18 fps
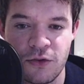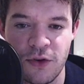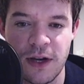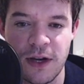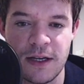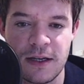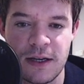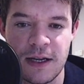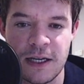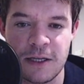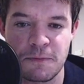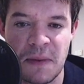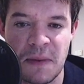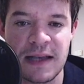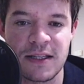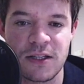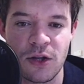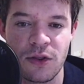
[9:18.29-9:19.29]
grid is
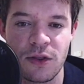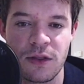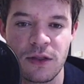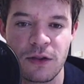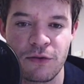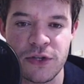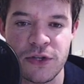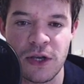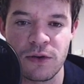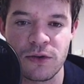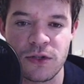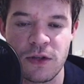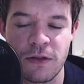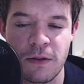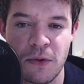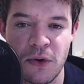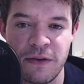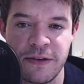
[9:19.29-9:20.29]
based on the
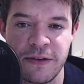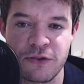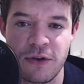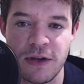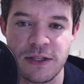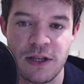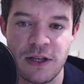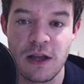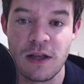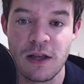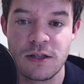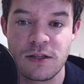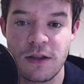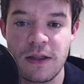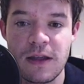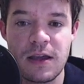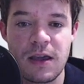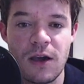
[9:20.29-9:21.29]
results of the previous race.
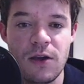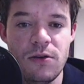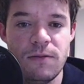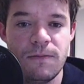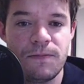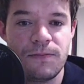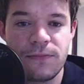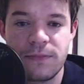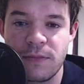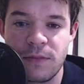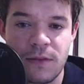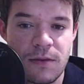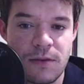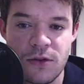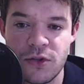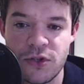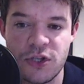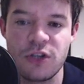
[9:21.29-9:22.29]
So there you go.
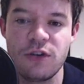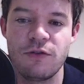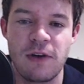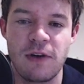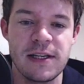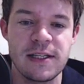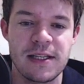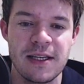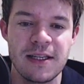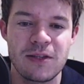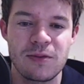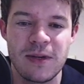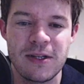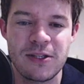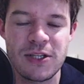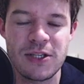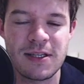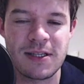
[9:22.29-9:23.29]
2
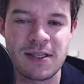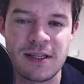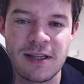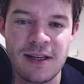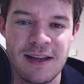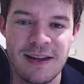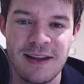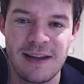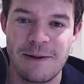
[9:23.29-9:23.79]
races, which is,